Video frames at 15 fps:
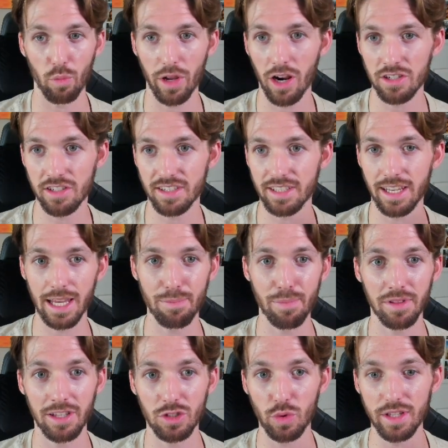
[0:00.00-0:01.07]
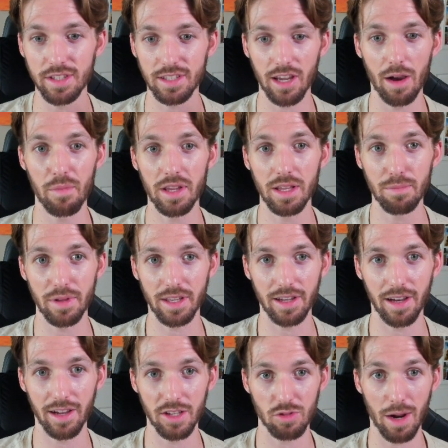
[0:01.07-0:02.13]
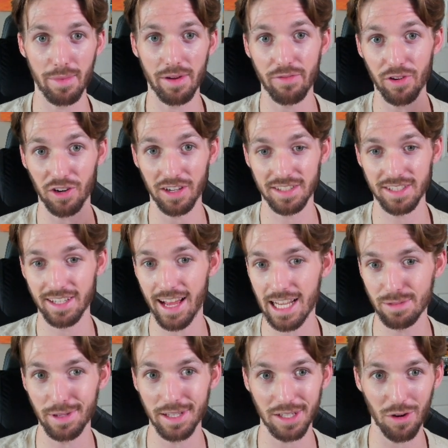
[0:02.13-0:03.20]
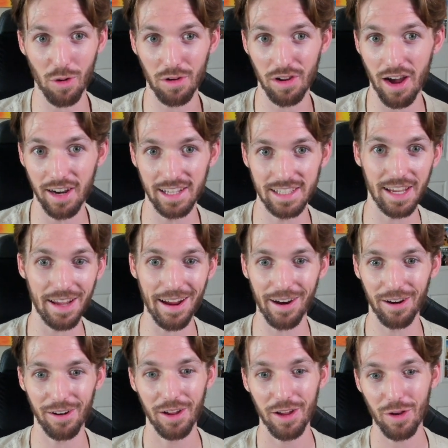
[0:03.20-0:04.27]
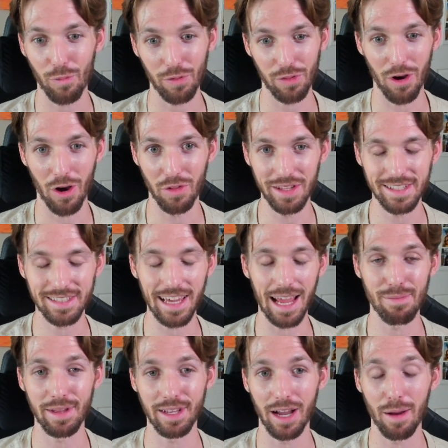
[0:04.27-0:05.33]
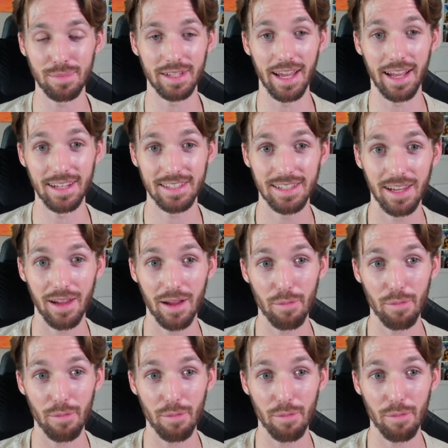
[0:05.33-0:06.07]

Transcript: we are just keeping the tweets coming, because Robbie Ferguson has been going on a tear with all these gaming updates.